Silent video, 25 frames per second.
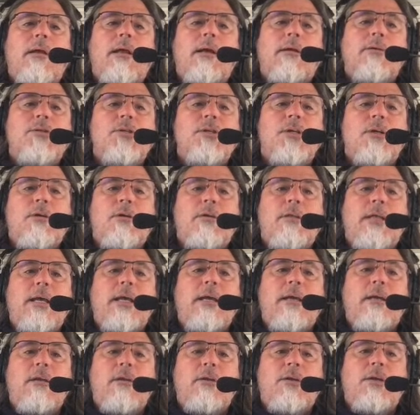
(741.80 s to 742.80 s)
I'll show you
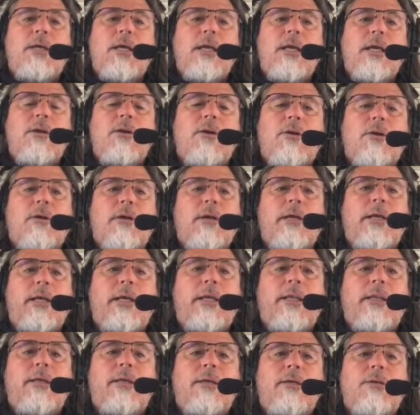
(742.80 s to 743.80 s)
that indicator.
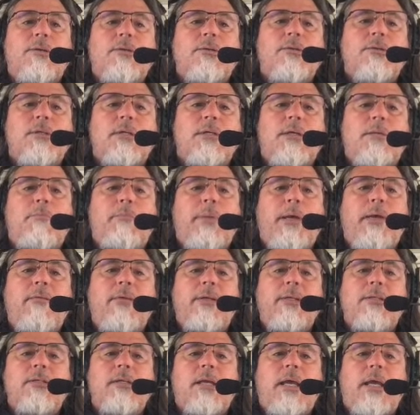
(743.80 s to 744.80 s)
It is the
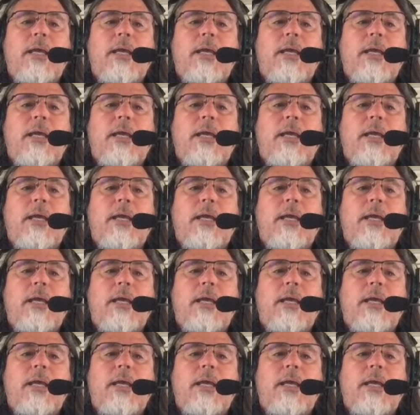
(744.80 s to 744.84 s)
pivots